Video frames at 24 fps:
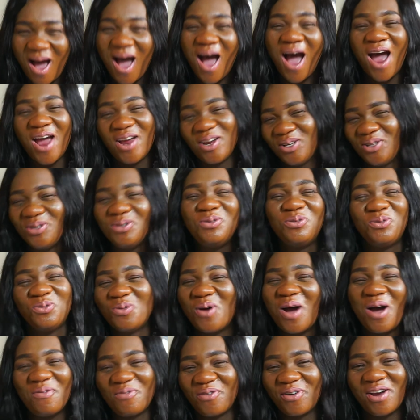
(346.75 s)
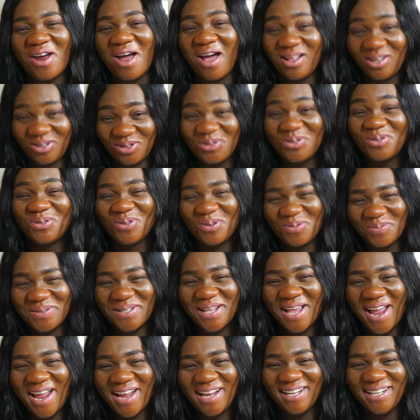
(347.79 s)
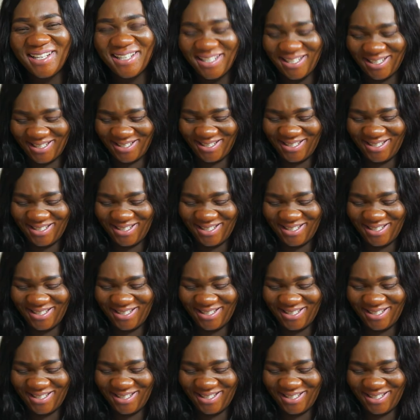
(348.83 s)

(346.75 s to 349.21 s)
I do Afrikaans, you know what I'm saying?